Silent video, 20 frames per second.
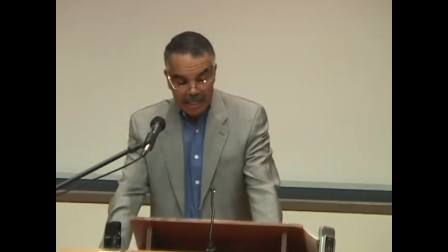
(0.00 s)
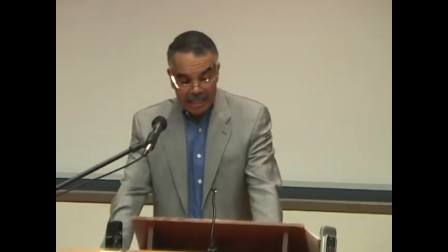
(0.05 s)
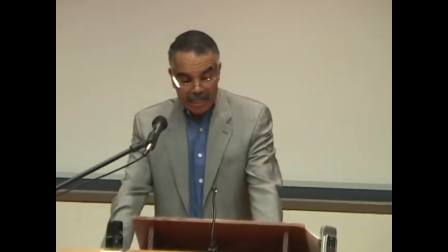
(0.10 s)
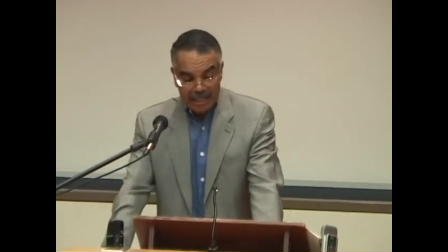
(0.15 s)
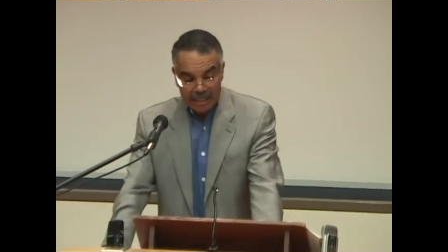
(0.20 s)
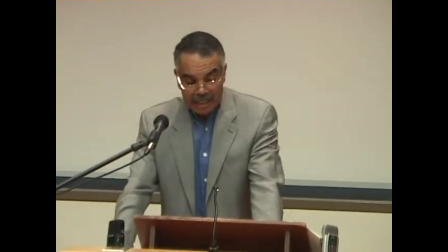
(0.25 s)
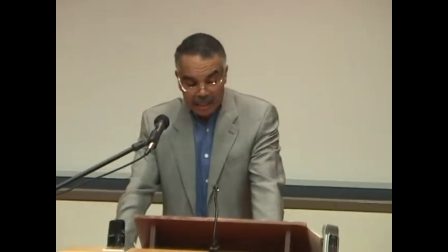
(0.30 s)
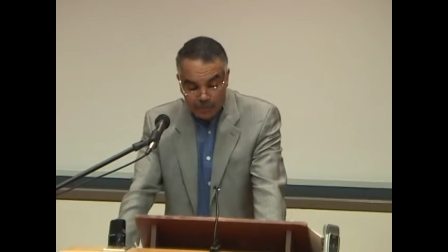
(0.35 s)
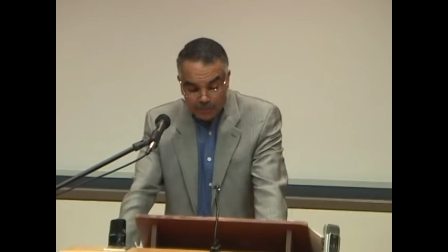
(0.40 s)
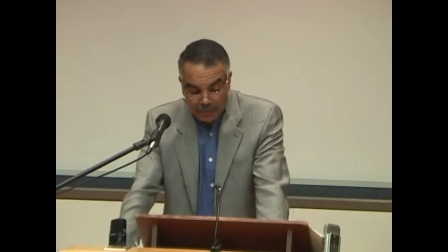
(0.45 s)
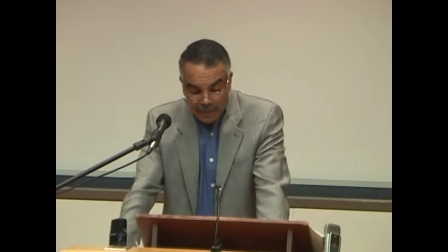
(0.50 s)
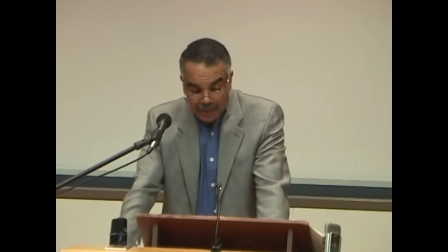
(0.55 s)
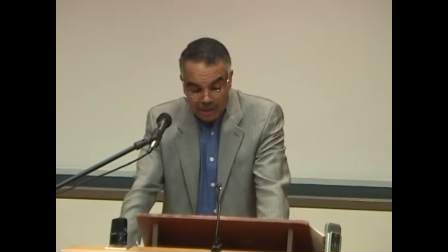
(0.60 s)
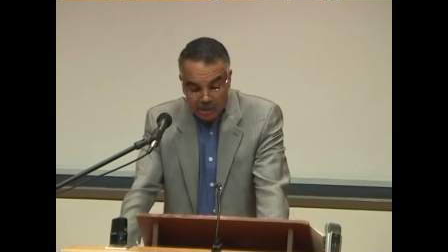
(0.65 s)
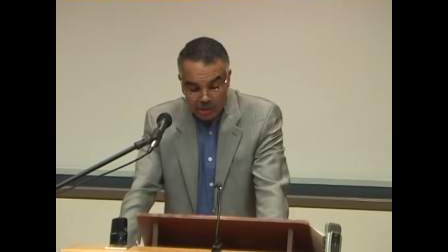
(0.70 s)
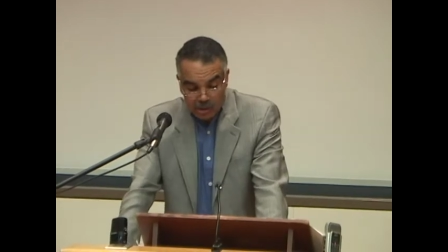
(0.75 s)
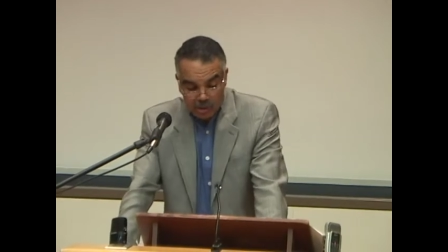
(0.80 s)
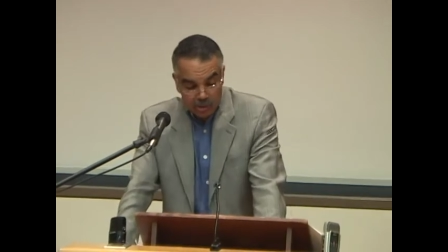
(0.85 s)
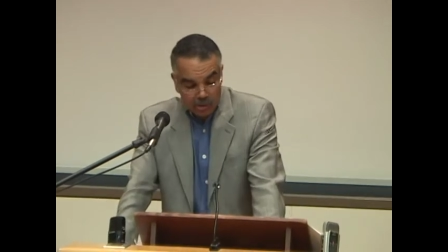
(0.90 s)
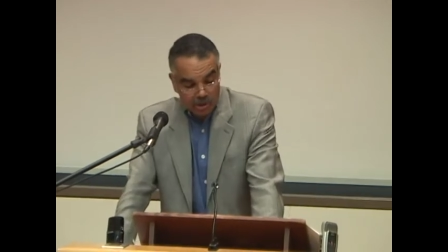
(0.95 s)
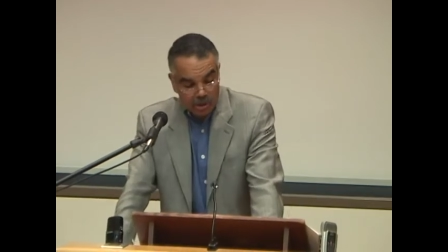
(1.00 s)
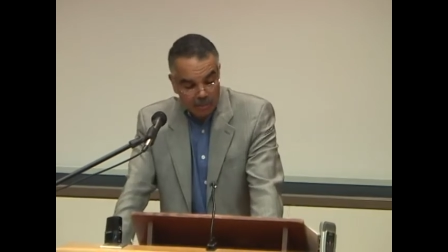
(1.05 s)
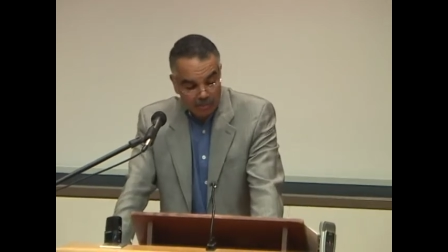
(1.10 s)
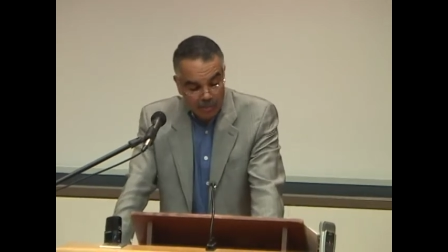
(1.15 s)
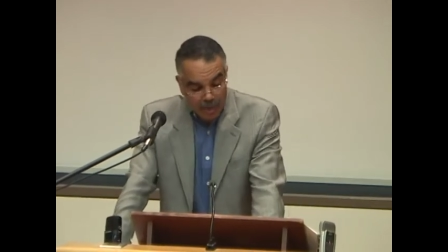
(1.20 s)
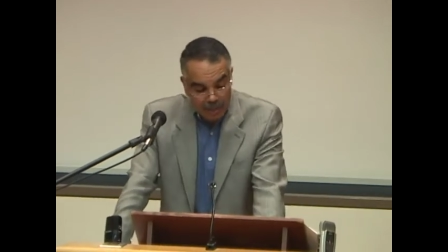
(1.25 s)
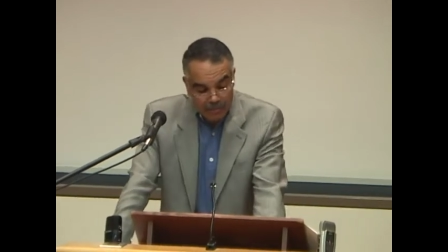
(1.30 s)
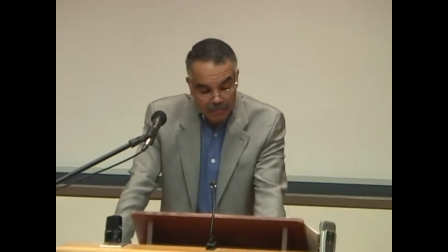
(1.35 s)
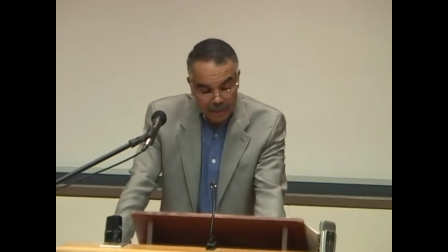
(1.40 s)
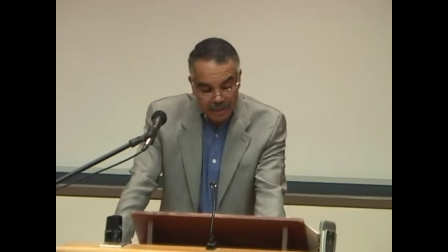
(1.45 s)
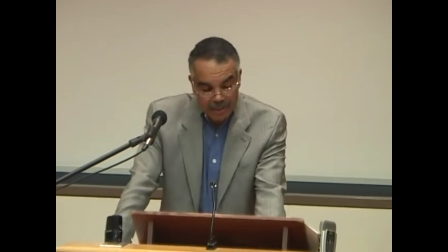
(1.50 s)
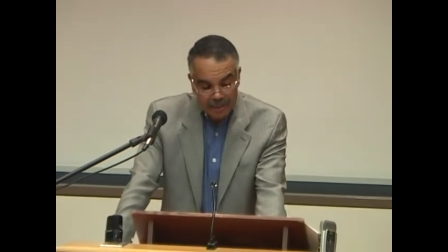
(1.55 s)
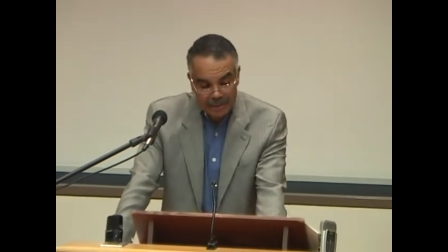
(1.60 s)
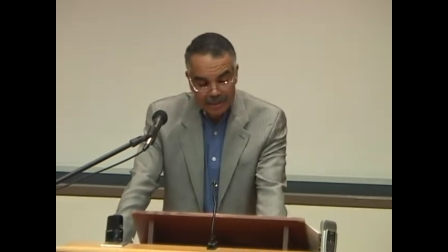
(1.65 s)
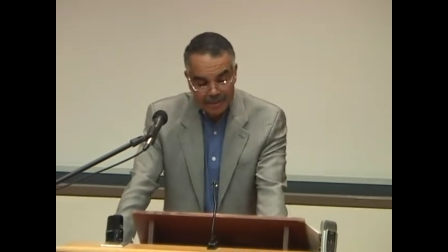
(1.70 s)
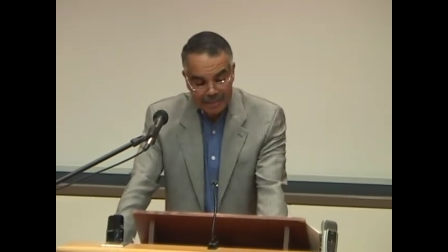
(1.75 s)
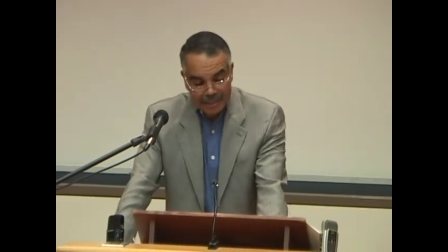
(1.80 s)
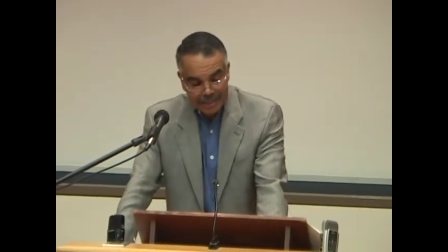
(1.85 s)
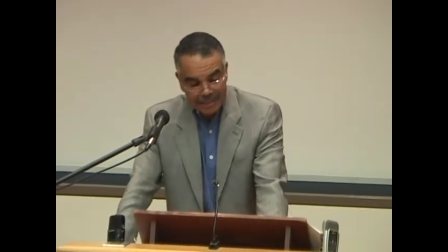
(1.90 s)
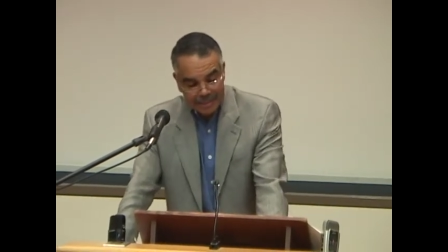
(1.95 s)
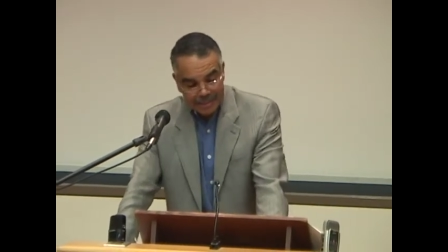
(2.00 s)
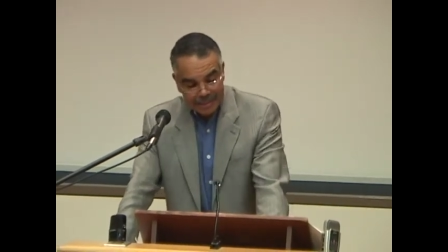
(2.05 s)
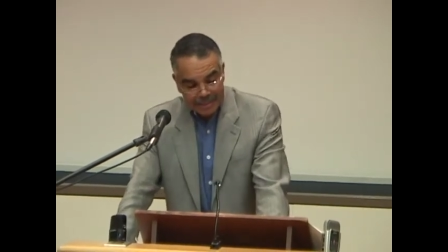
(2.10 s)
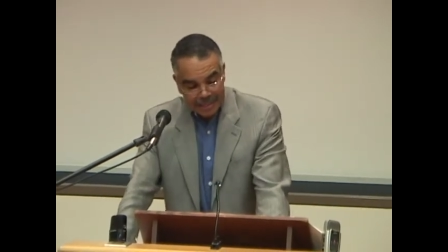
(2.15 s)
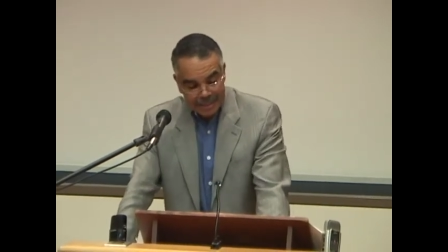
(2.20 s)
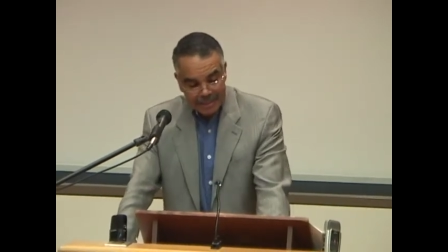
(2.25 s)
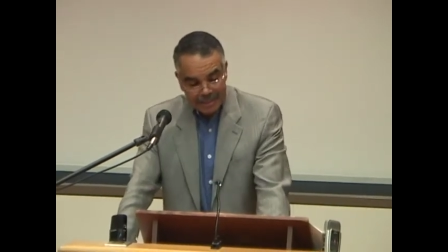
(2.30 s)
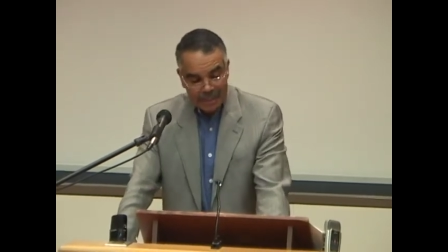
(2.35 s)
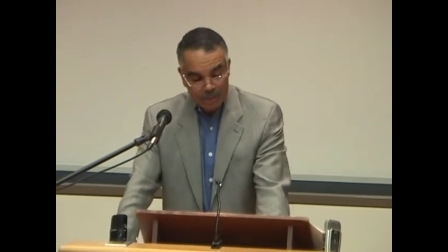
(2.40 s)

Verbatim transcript: and this big dude took my money, and then he said